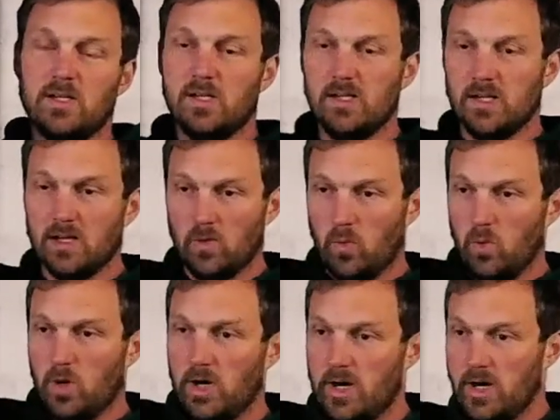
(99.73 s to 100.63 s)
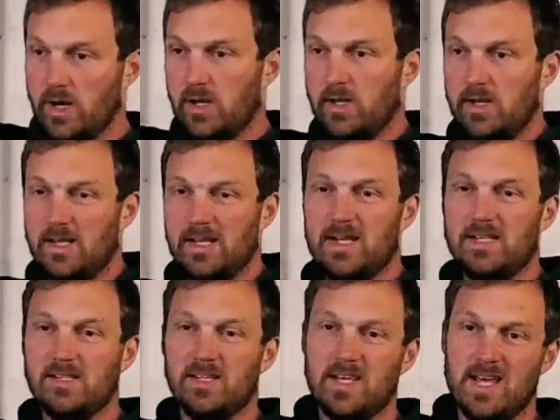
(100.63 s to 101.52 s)
and you're going to work
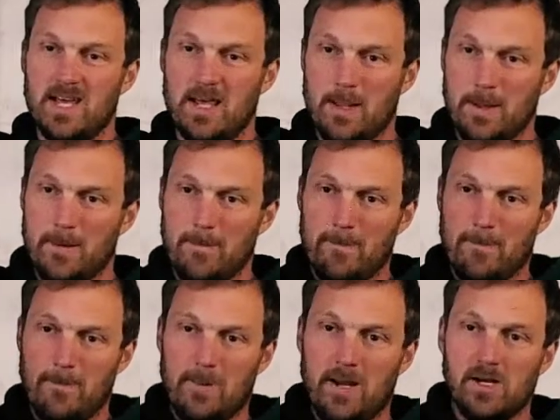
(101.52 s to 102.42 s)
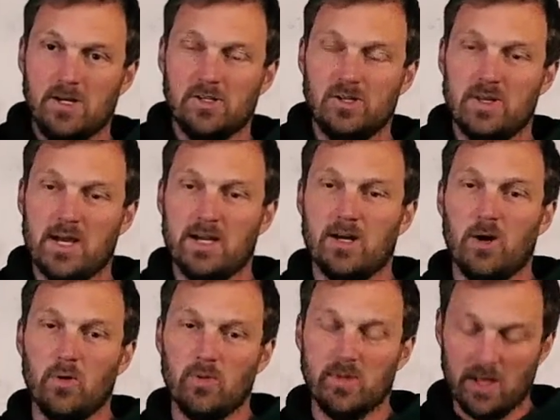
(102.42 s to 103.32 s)
into there. And you can do that and
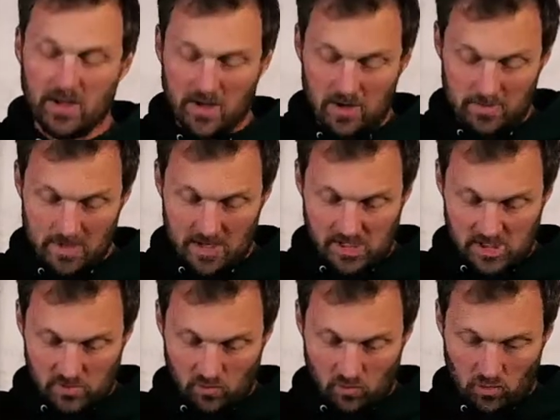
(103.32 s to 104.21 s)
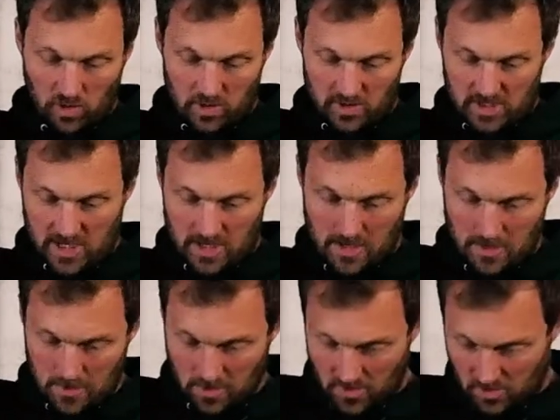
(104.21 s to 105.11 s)
hold it with the other arm and just rotate
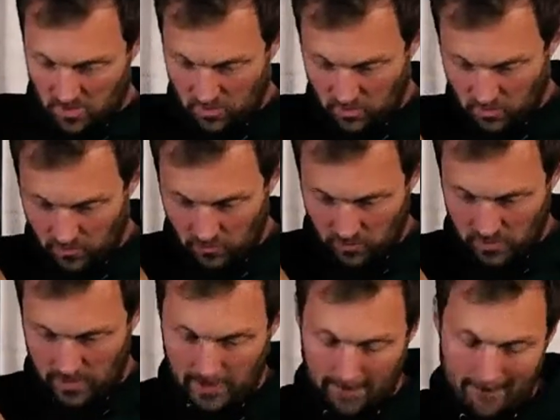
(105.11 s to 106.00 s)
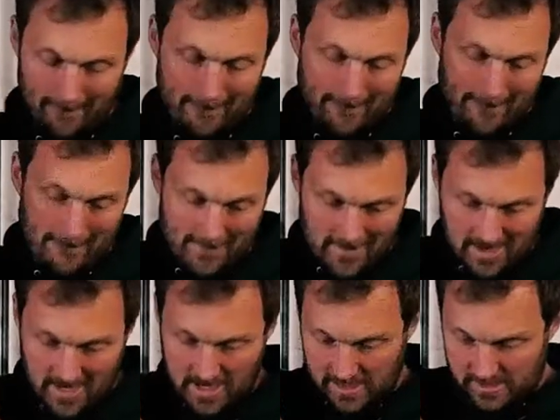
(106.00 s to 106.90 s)
through that.
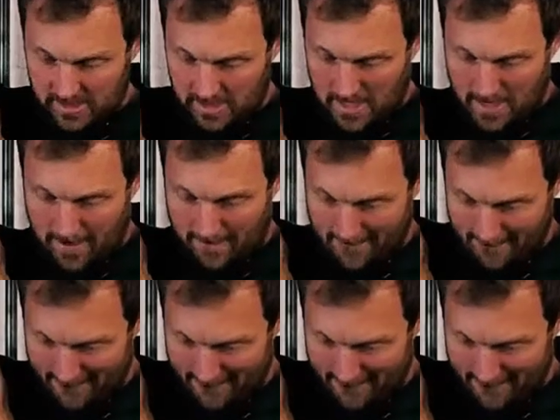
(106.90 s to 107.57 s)
Lean into there.